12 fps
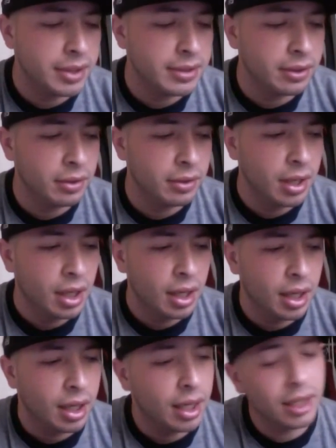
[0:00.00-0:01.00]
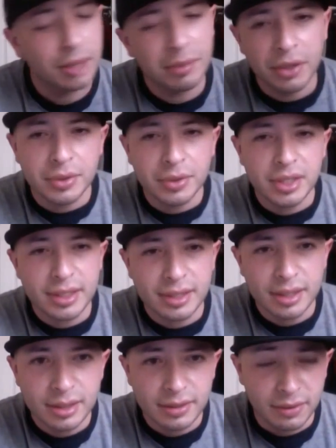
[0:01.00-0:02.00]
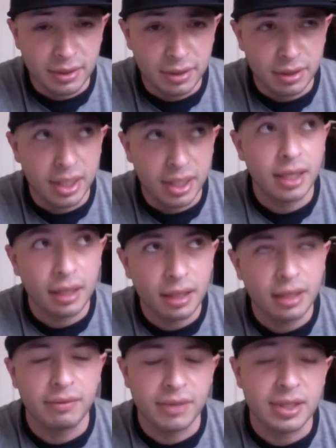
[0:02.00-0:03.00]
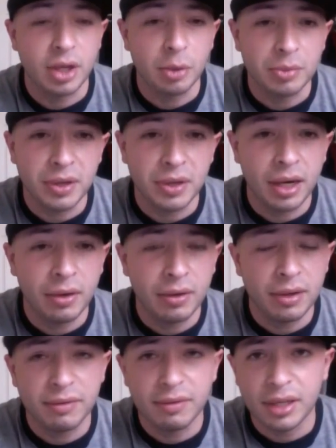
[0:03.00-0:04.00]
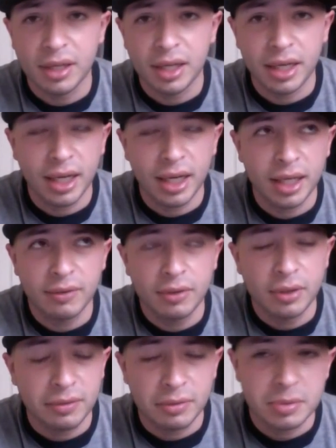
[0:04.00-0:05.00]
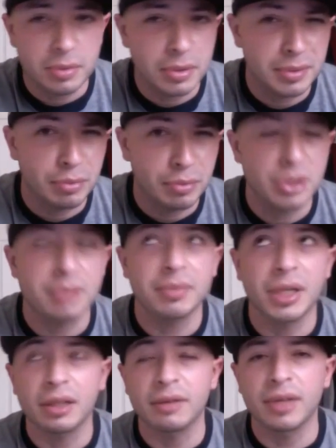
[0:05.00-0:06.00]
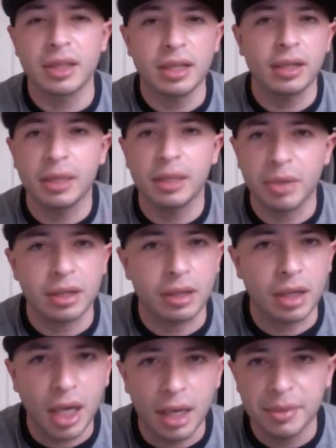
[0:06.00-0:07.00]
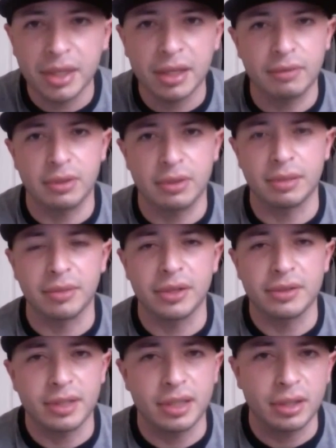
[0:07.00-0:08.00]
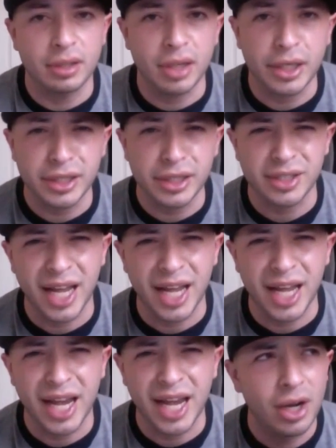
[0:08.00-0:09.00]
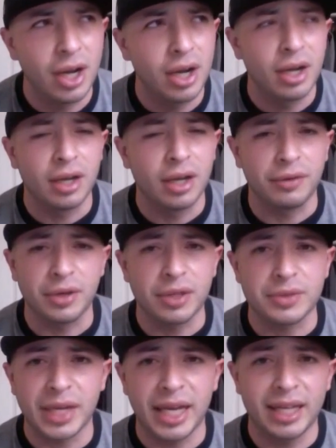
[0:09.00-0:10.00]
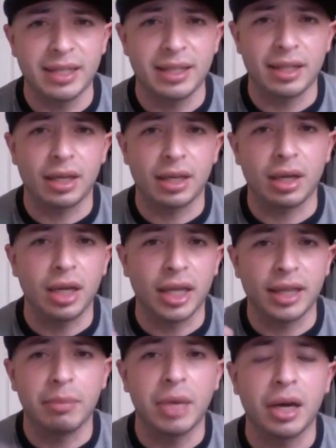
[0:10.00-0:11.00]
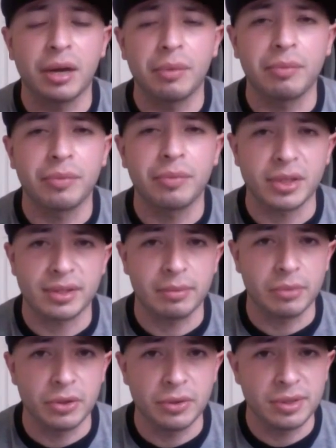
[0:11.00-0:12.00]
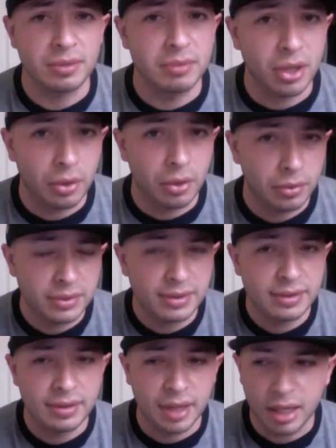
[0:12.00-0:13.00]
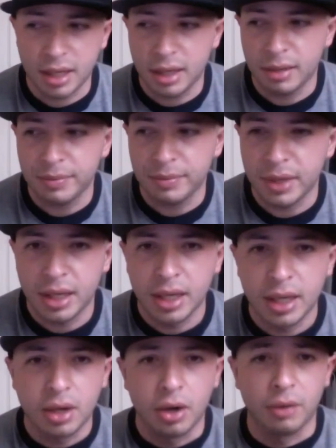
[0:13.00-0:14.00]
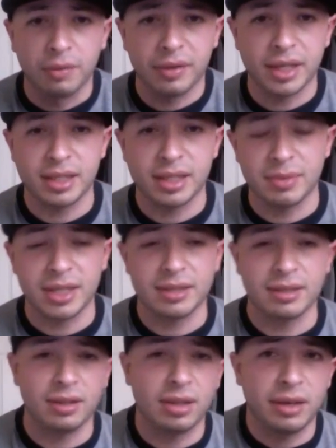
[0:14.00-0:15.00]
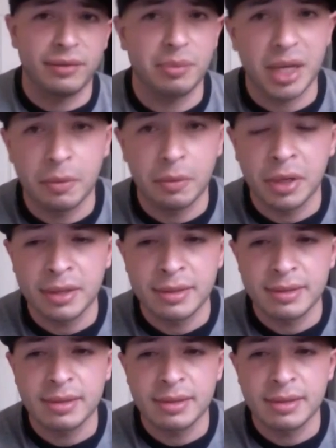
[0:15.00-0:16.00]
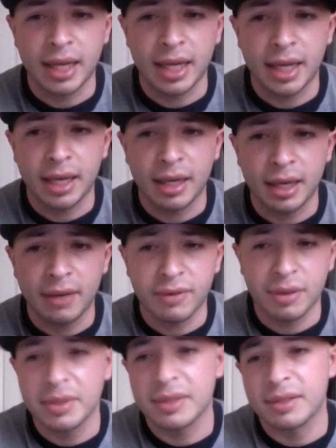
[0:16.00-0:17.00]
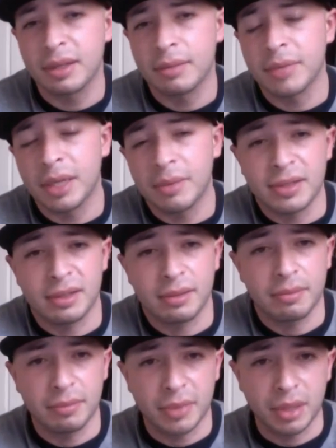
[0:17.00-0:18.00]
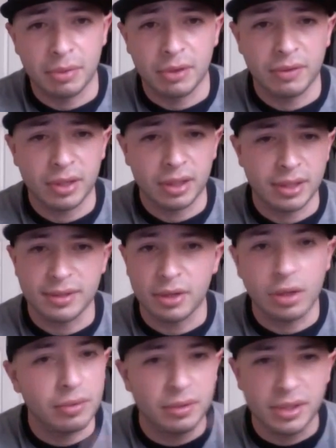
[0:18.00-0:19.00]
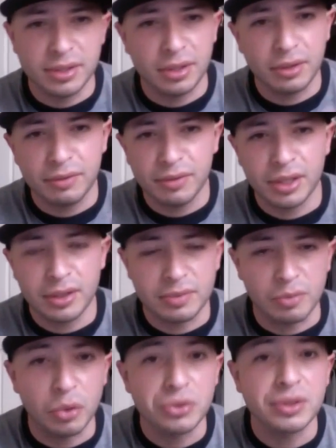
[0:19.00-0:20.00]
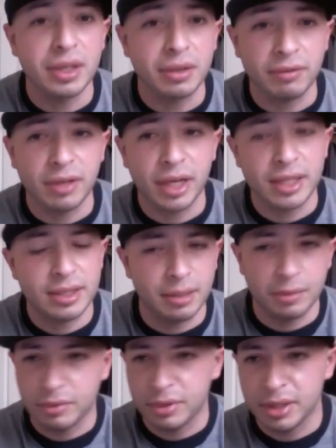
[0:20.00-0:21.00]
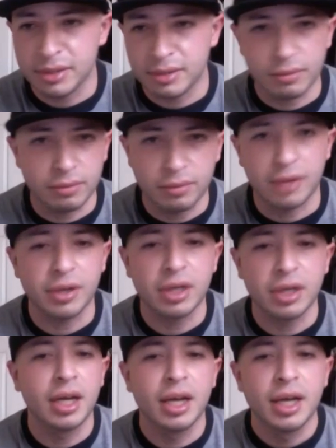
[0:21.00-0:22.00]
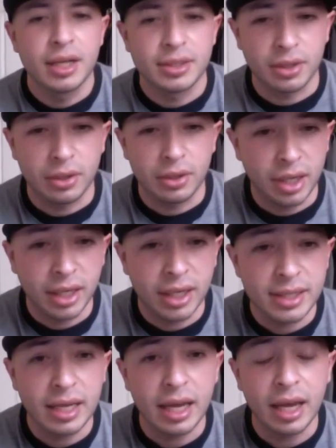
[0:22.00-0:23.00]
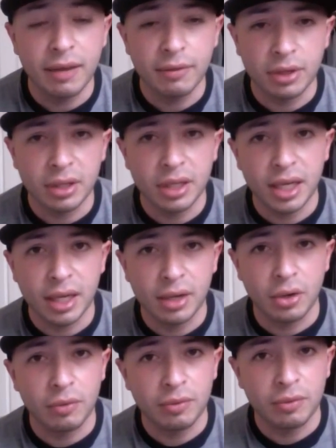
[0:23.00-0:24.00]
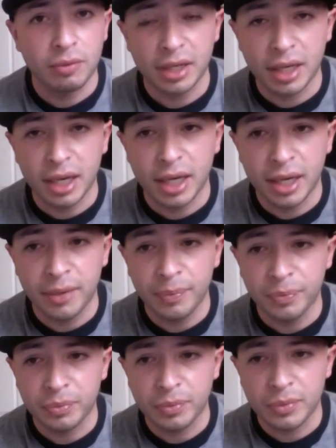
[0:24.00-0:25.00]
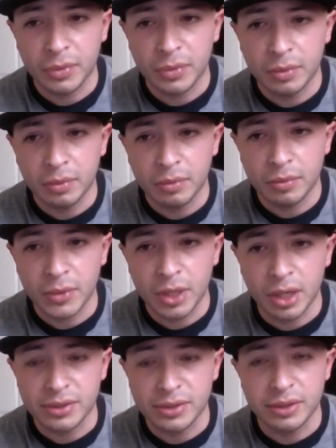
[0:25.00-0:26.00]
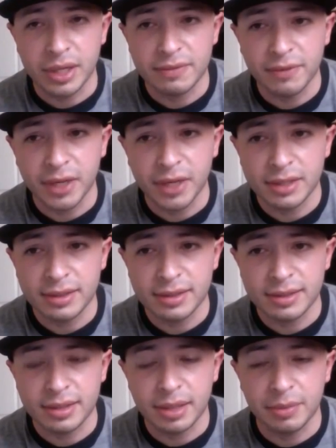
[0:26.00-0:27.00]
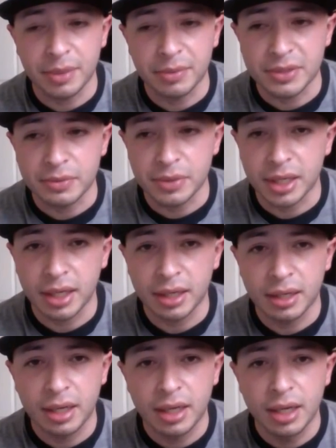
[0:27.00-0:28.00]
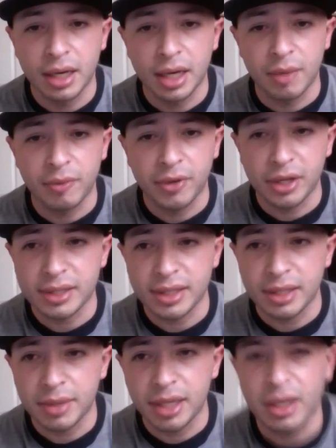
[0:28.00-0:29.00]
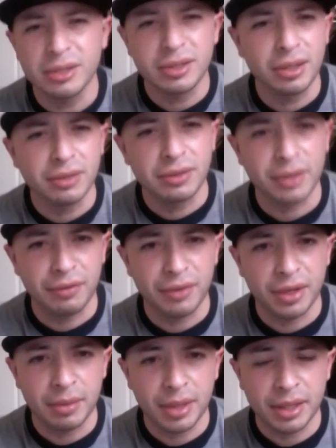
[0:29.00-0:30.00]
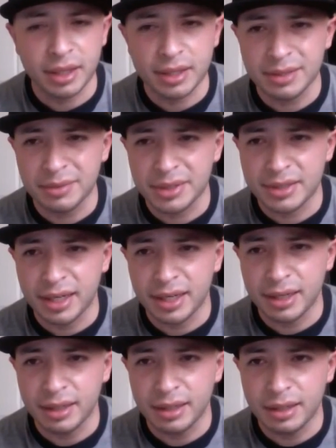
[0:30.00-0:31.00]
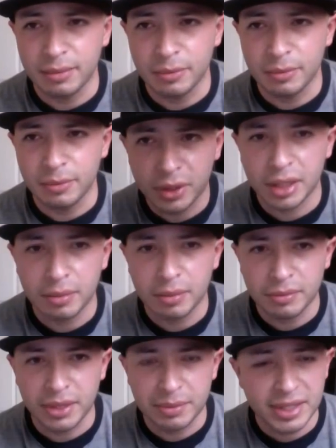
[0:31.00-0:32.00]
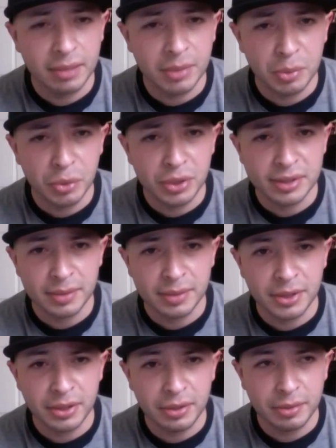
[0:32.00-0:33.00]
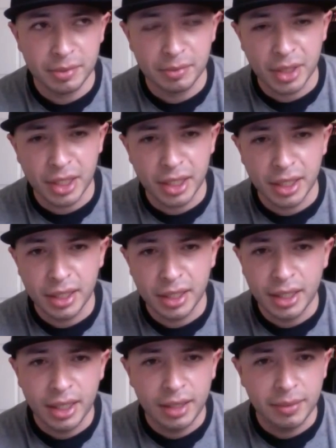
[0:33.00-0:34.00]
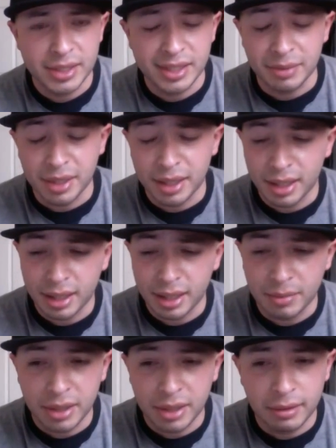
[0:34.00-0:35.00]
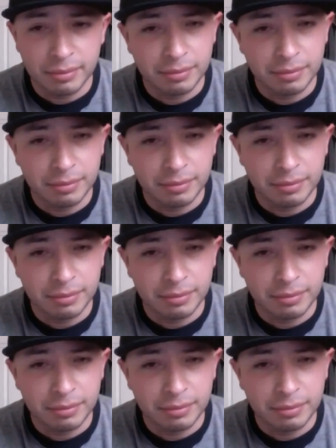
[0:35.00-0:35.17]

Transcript: So, uh, let me know what you guys think. Think if this helped you out, if it uh, kind of gave you a different perspective. Hit that like button. Comment if there's something else that I, I should add, or if you guys want to add at the at the bottom some do's, some don'ts. Um, hopefully I touch base on a lot of the main ones. And uh, if I miss some, I miss some. not perfect. This is all these are all videos mostly on the fly. just up with a list and whatever. So all right, guys, have a good day. Hopefully, um, I'll see you guys in Vegas. This is coming up this weekend. I'm very excited about. I'll, I'll do another video about that because I'm excited. I really am. I'm sad my boy Slim though, uh, a teammate can't come out. And...